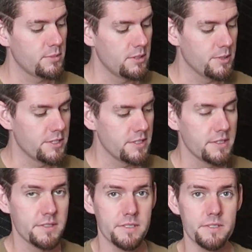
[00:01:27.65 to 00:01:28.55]
pretty much
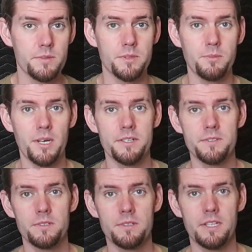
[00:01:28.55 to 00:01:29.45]
is, this is what the box
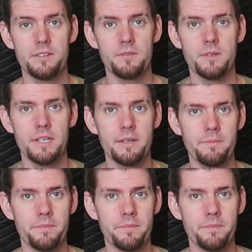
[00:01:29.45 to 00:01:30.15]
will look like for you.